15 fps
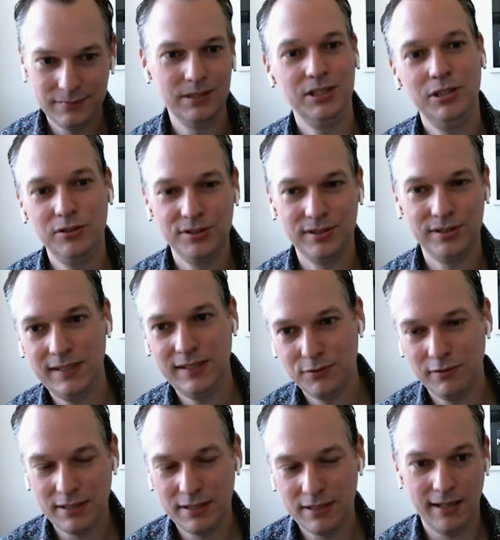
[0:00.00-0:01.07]
the use of these
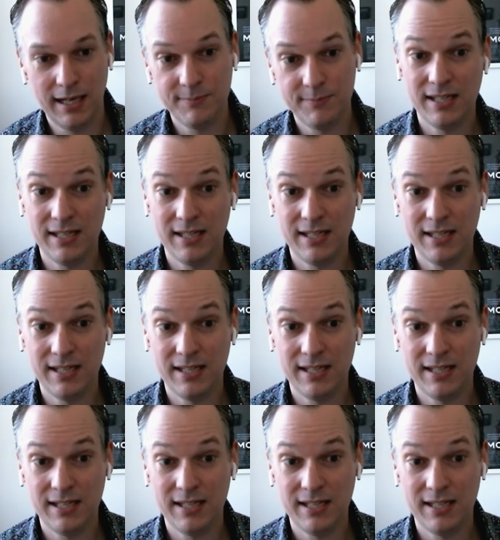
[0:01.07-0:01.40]
runtimes.